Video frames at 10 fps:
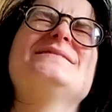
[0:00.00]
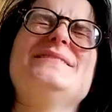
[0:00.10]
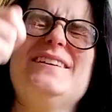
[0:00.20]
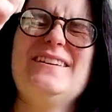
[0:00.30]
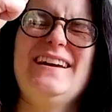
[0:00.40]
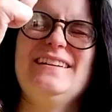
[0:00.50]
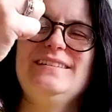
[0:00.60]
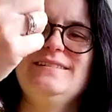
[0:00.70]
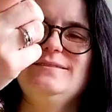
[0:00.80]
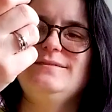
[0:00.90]
Okay,
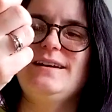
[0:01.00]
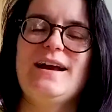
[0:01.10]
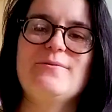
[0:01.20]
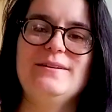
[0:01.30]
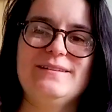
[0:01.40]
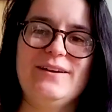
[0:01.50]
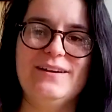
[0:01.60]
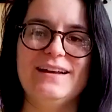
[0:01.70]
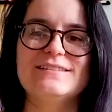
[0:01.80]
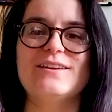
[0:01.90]
ooh, I got one.
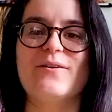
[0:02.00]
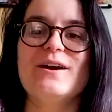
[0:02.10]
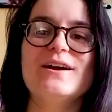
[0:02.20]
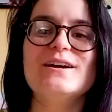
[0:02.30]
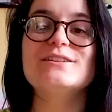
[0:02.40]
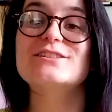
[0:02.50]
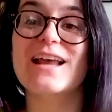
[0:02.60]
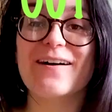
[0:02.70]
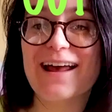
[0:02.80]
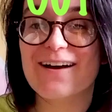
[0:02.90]
Okay, so
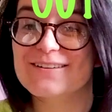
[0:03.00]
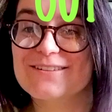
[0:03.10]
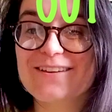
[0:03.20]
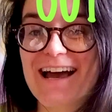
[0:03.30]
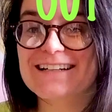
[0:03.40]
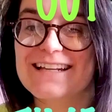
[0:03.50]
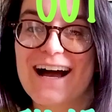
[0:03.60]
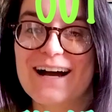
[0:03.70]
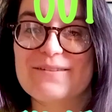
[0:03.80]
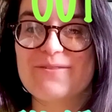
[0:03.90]
shout out to that
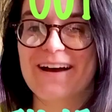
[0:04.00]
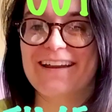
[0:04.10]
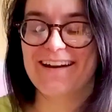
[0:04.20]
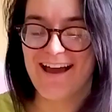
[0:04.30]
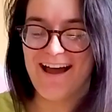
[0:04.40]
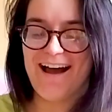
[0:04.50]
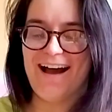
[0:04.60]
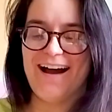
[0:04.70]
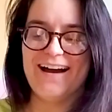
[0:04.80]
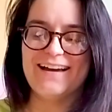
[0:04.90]
time when
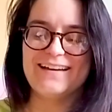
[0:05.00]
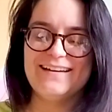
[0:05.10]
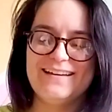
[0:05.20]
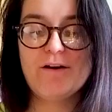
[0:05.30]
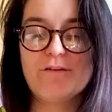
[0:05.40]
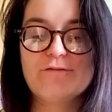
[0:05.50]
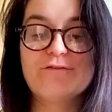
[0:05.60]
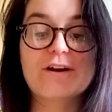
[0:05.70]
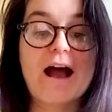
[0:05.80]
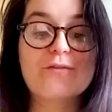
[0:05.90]
I
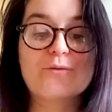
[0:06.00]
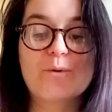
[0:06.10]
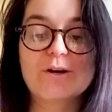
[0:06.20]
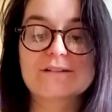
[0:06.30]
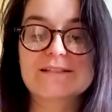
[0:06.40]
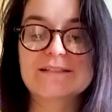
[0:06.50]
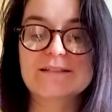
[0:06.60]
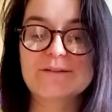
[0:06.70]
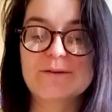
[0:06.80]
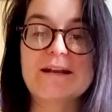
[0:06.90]
forgot the words
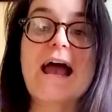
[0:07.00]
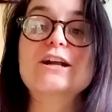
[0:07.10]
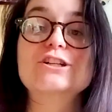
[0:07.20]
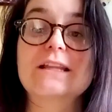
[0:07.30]
to the national